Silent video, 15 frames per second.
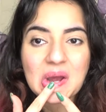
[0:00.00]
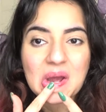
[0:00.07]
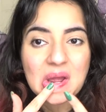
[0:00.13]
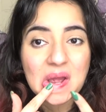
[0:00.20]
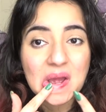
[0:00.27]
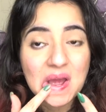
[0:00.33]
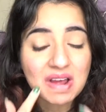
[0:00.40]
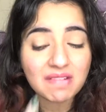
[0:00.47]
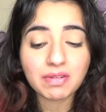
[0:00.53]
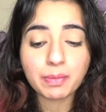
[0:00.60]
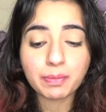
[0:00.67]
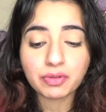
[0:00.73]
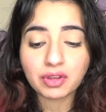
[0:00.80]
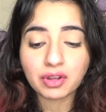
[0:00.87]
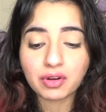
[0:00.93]
I have
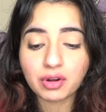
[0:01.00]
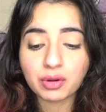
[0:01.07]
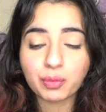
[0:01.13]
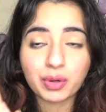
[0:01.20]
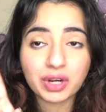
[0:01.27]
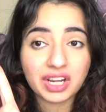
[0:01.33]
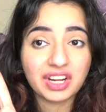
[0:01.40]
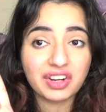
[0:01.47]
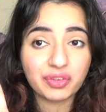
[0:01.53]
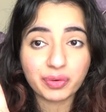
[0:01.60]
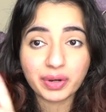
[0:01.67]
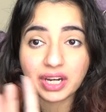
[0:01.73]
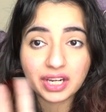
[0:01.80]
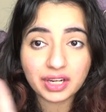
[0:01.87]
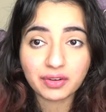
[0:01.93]
lipstick on when I
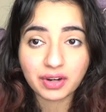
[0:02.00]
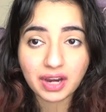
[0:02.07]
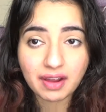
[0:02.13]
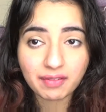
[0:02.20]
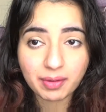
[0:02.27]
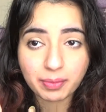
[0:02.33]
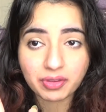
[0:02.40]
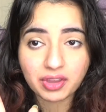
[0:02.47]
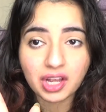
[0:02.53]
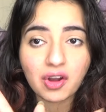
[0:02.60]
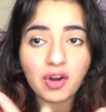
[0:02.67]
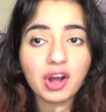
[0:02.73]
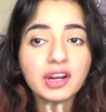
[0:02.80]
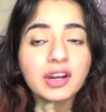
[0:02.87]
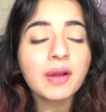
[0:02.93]
really don't have lipstick
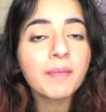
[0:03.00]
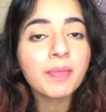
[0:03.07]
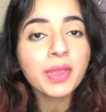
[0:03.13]
on.